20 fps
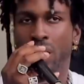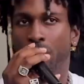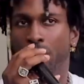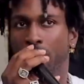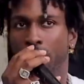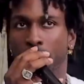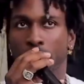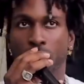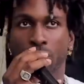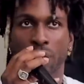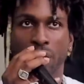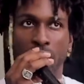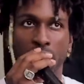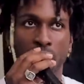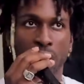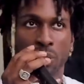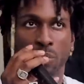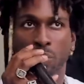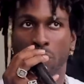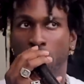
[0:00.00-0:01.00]
You got to be able to
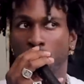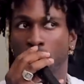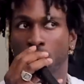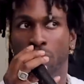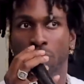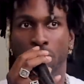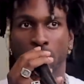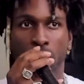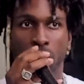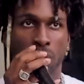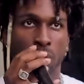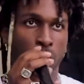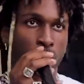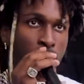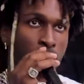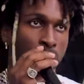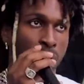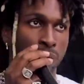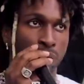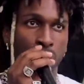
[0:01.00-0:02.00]
recognize when the universe or the
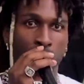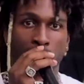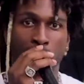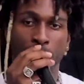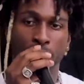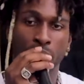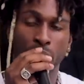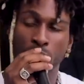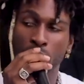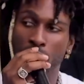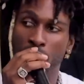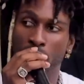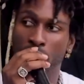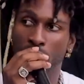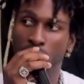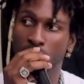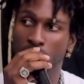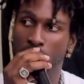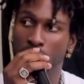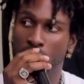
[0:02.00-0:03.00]
world gives you
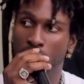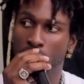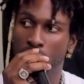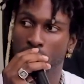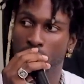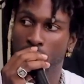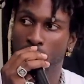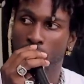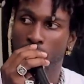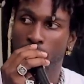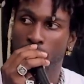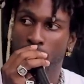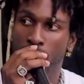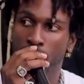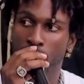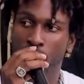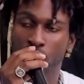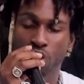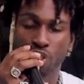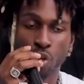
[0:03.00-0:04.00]
opportunities. Mm -hmm.
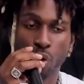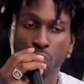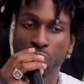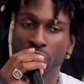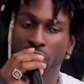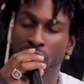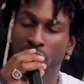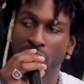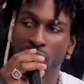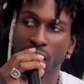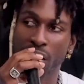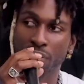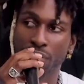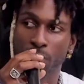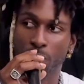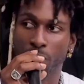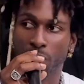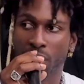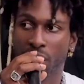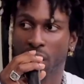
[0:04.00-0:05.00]
The story doesn't
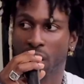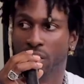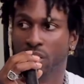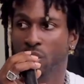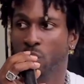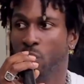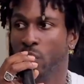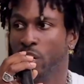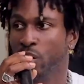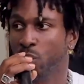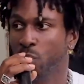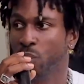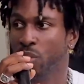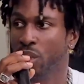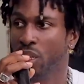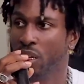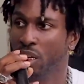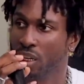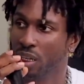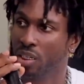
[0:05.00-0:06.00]
have to play out the way you
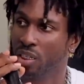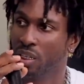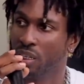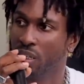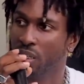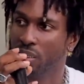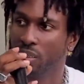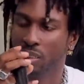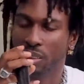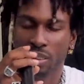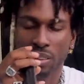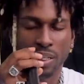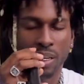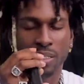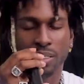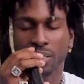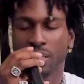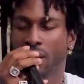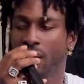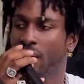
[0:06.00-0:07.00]
think it does. It
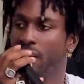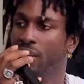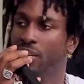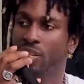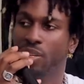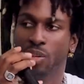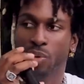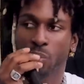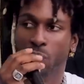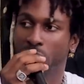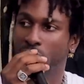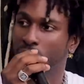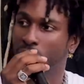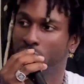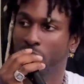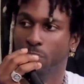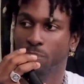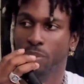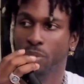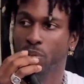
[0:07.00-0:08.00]
just has to end the
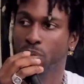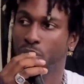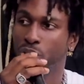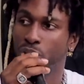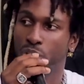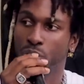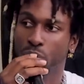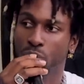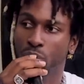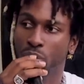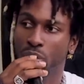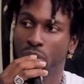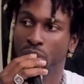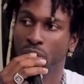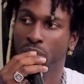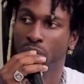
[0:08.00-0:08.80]
way it's supposed to.